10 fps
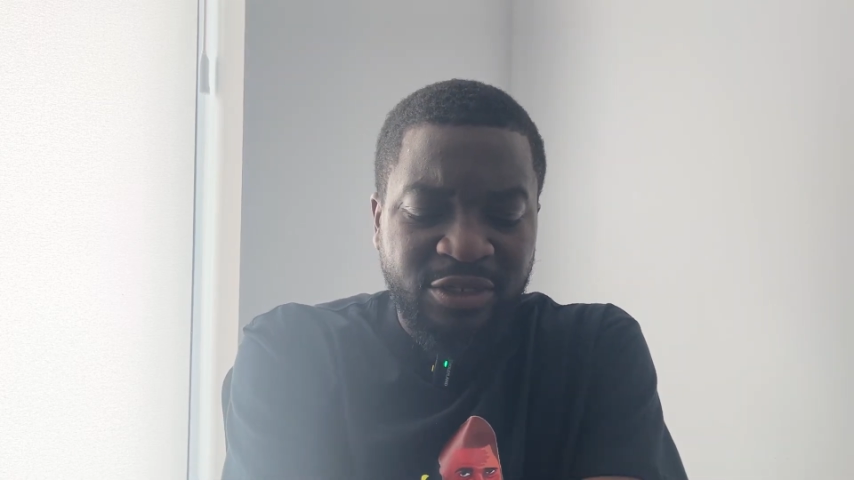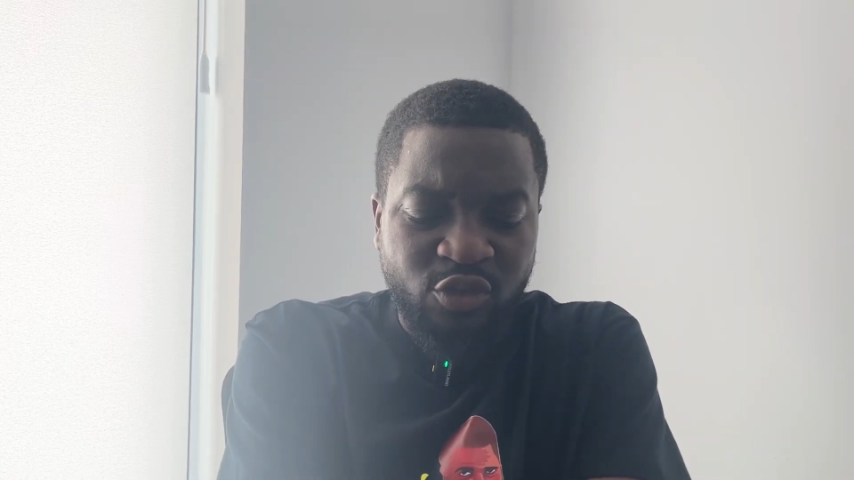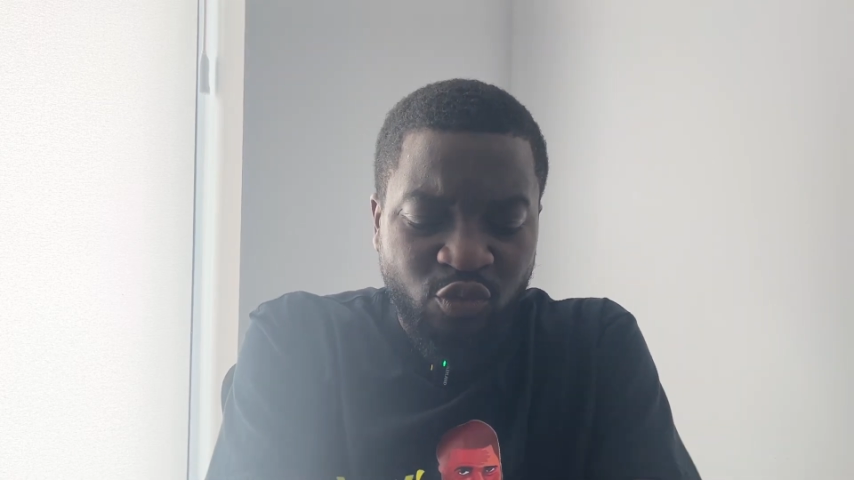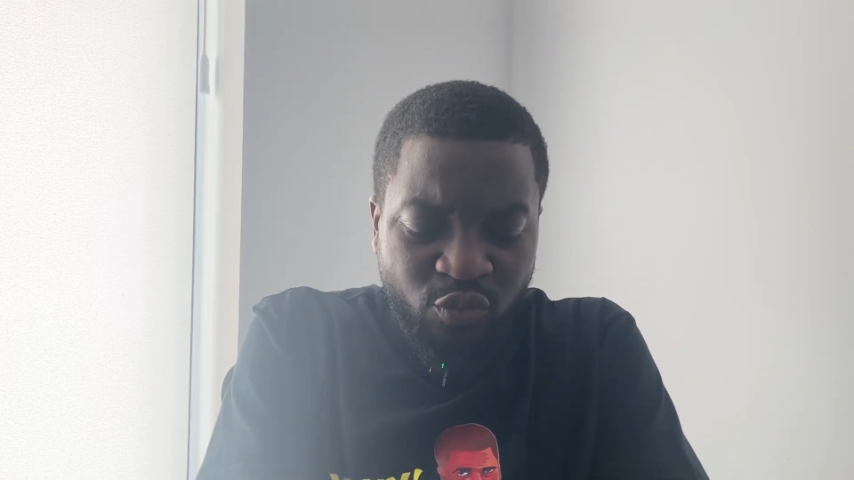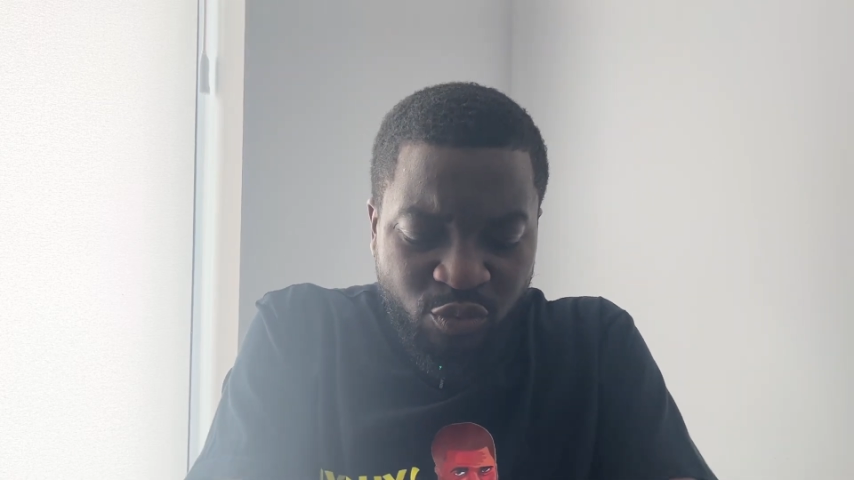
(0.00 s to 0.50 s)

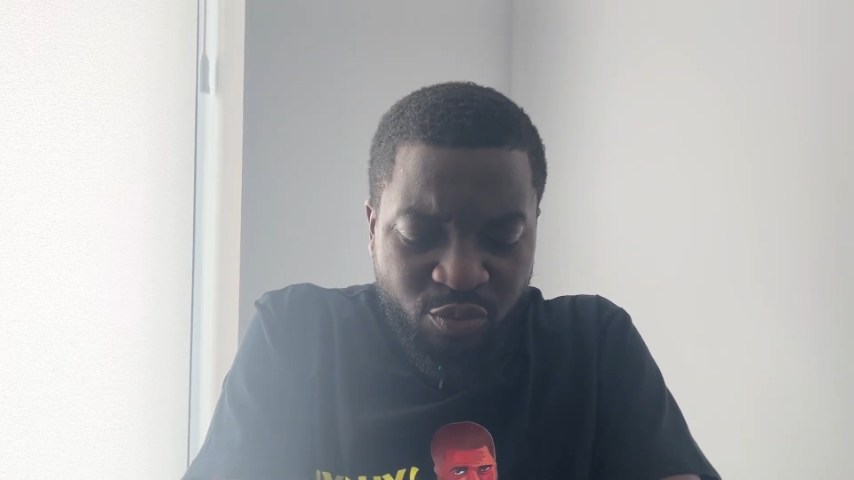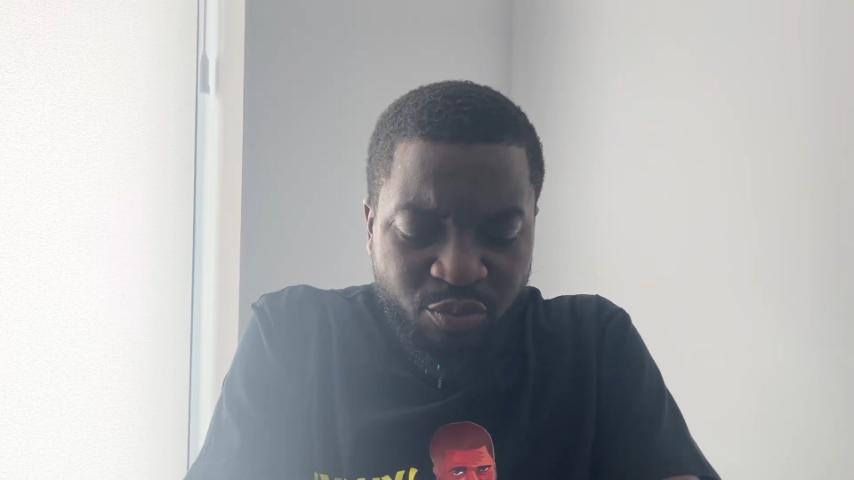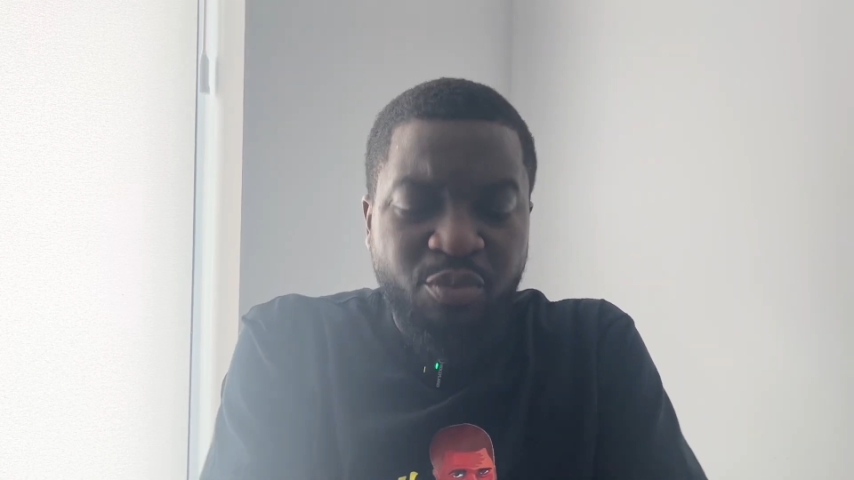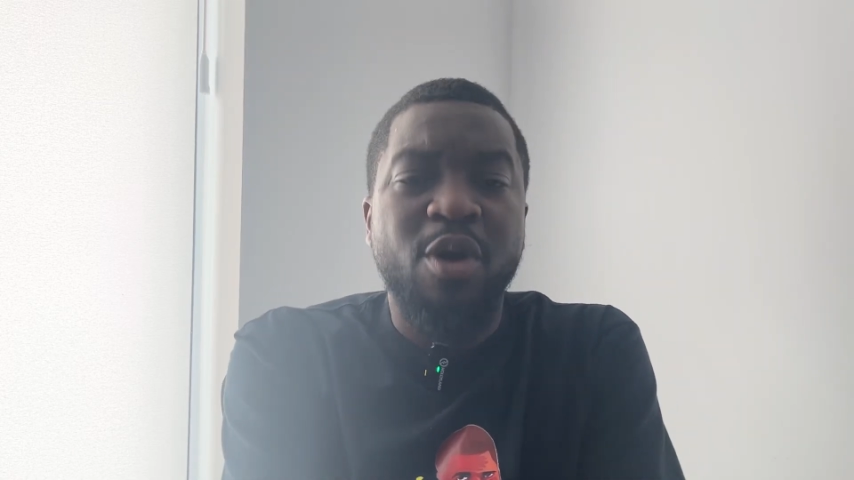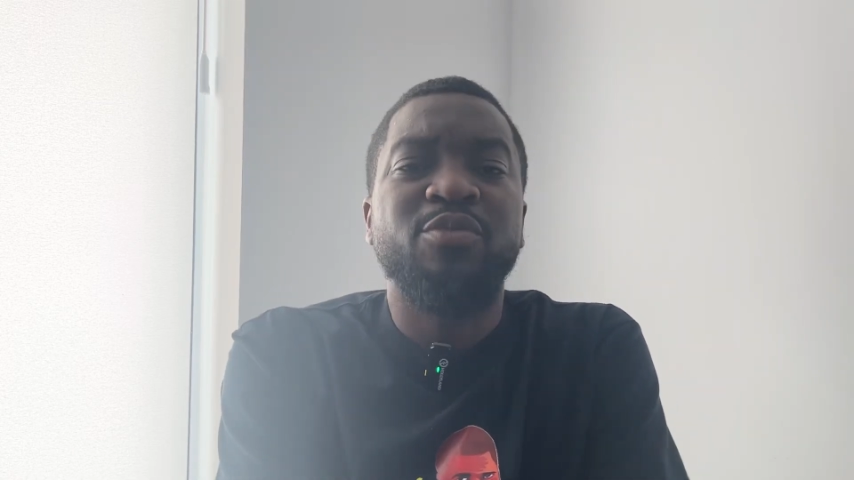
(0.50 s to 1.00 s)
to
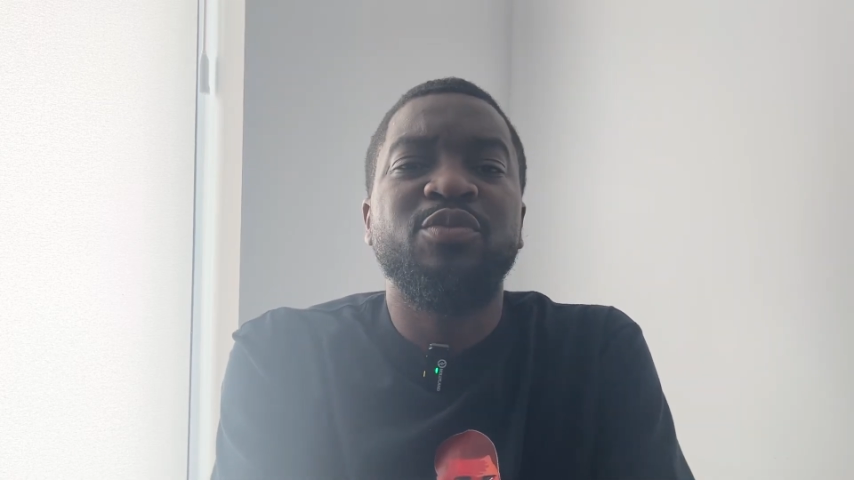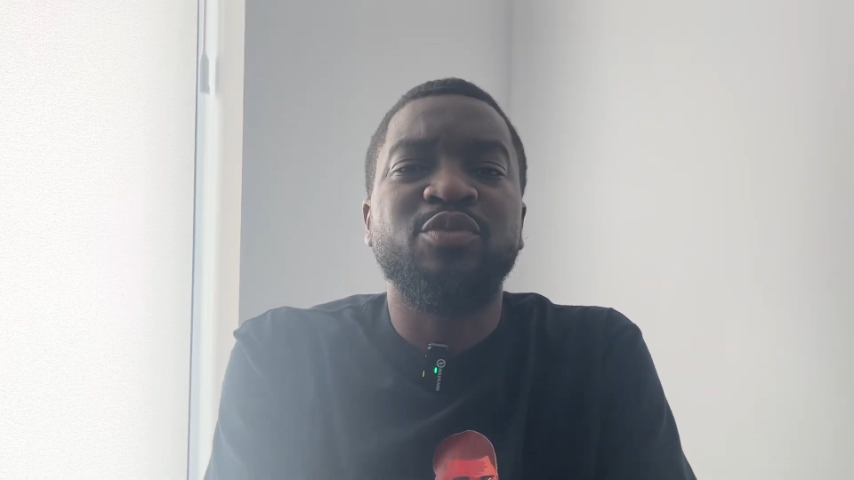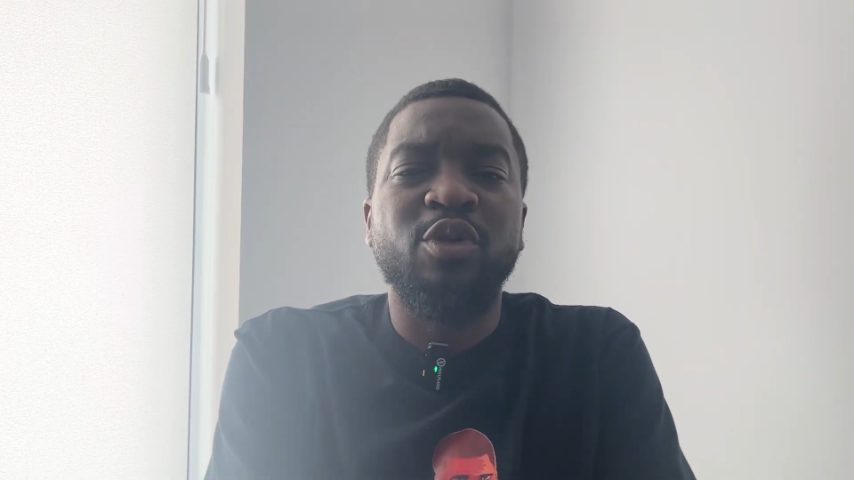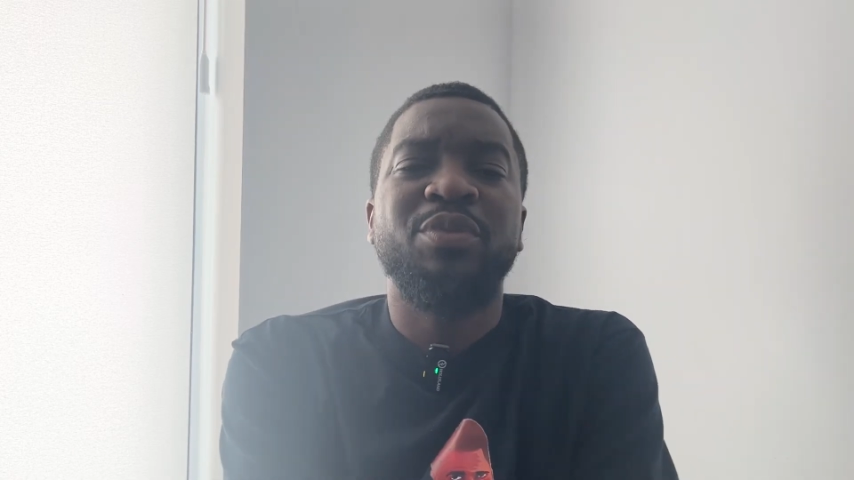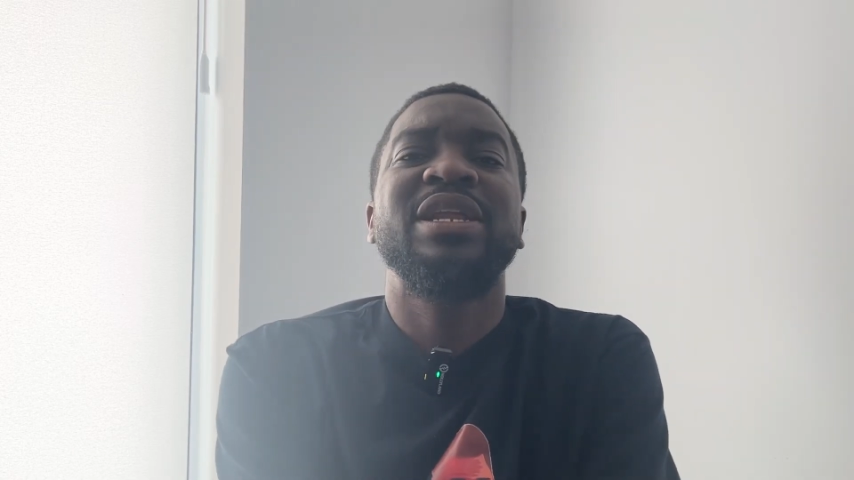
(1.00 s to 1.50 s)
pump
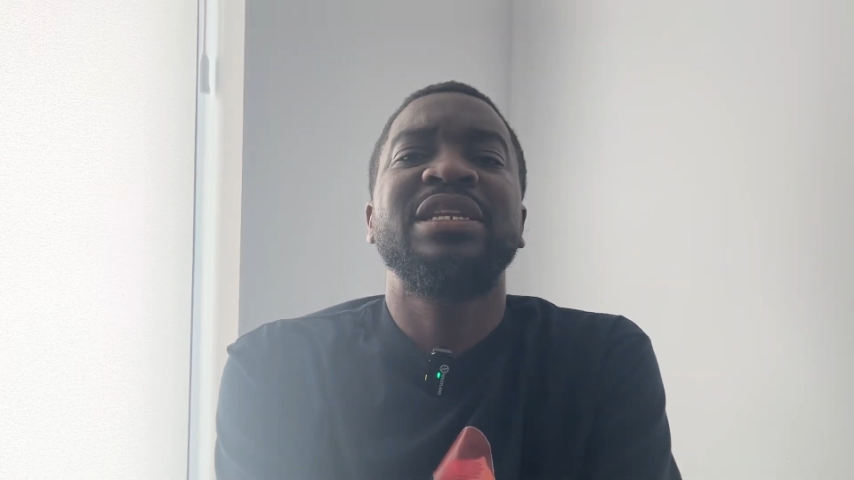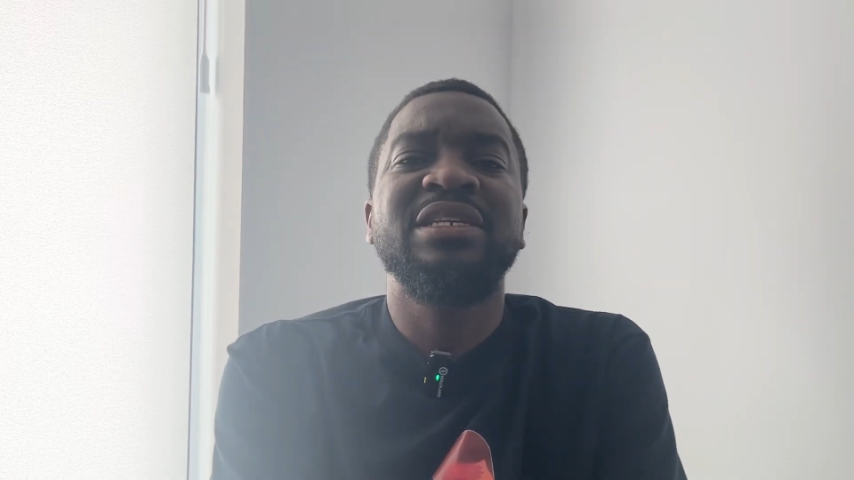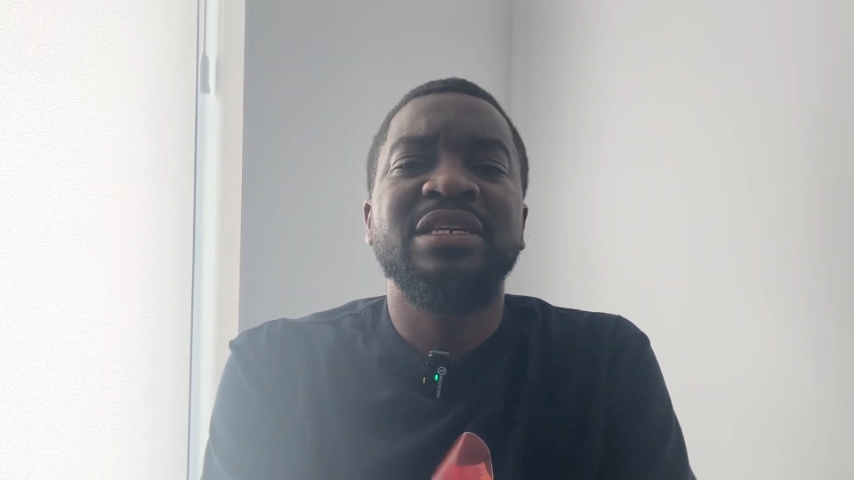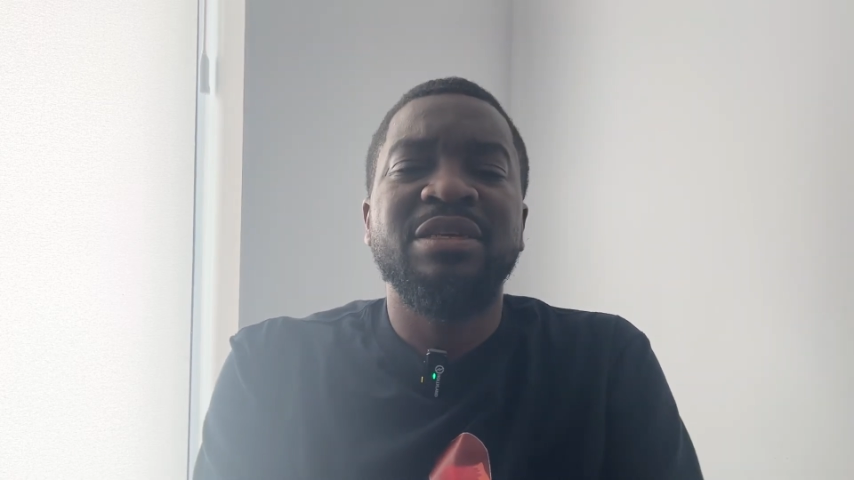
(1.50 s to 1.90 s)
properly,